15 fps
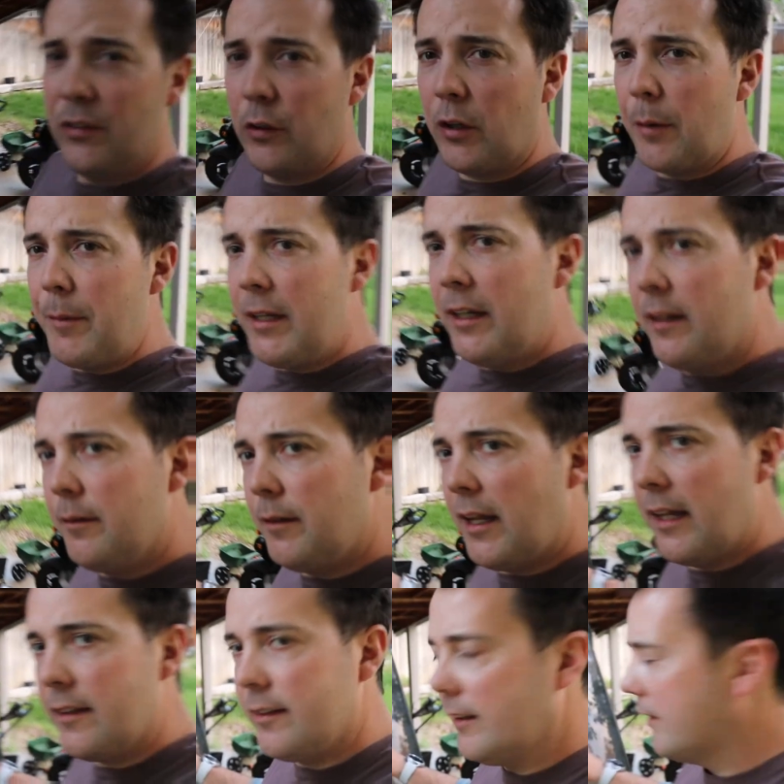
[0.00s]
So coming in
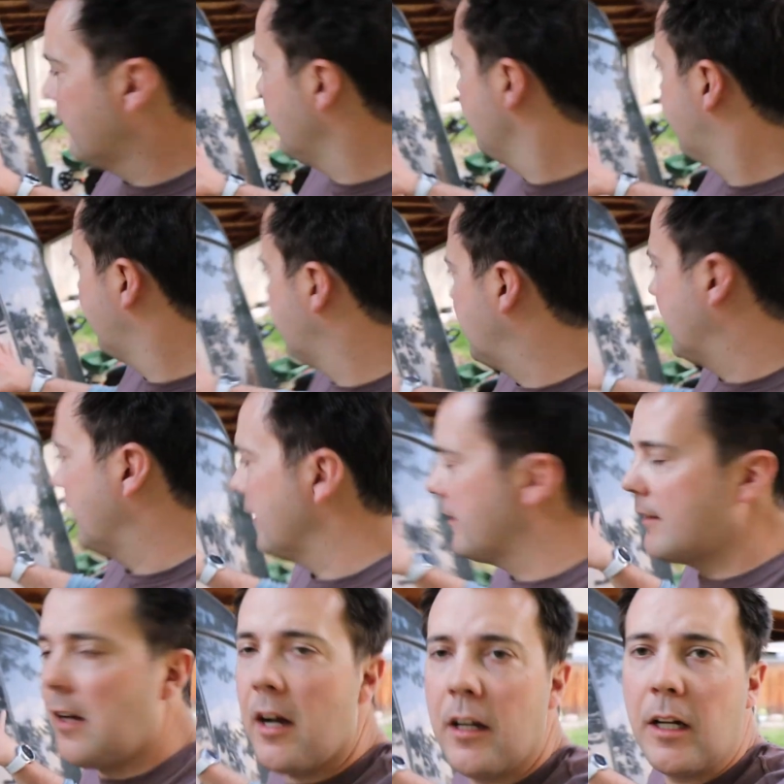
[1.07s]
at 1650,
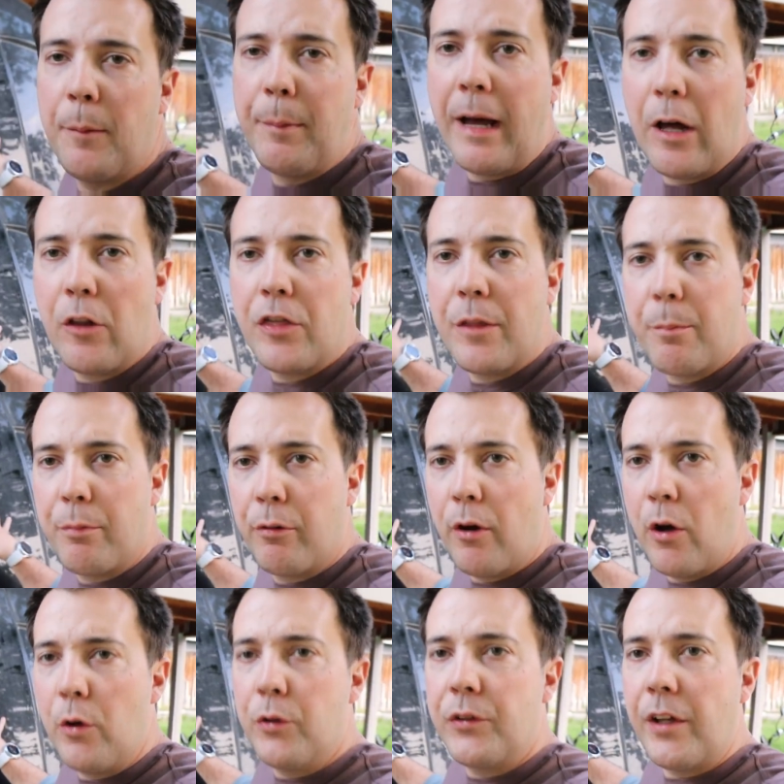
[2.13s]
let's talk about the
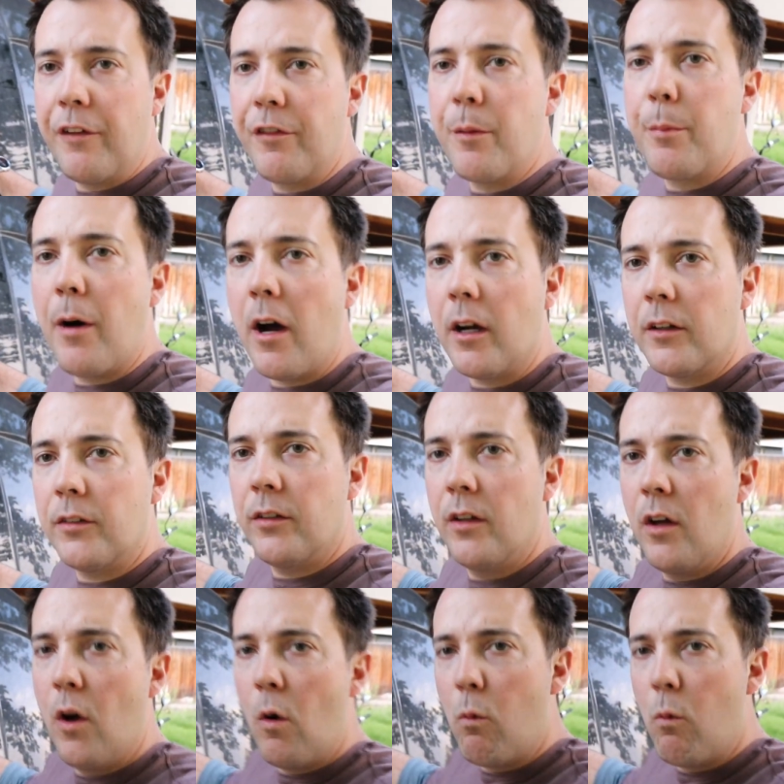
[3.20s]
pros of the box.